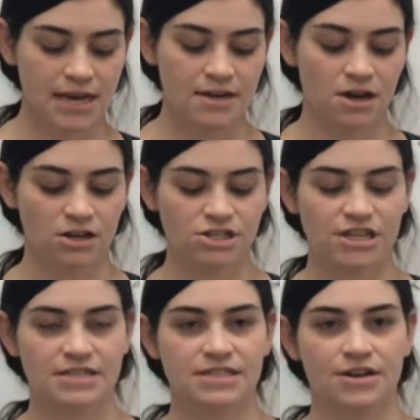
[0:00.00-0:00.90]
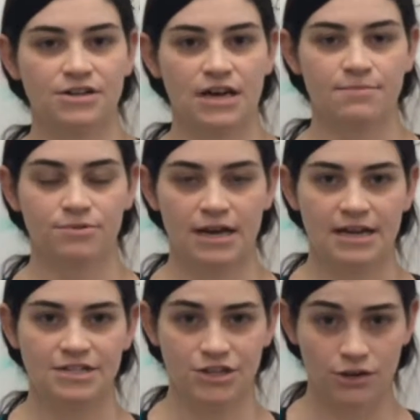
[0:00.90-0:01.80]
and knowledge necessary to
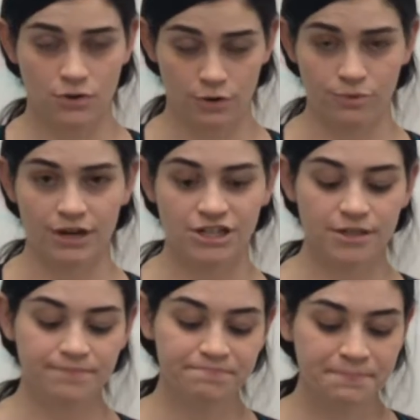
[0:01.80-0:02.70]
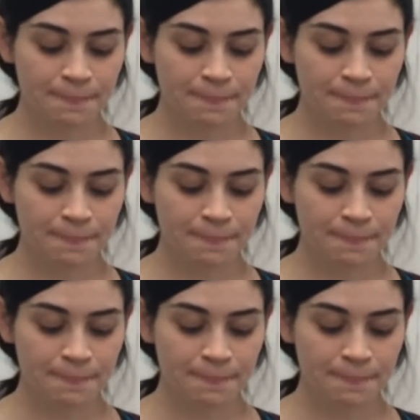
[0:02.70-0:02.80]
enter a corporation.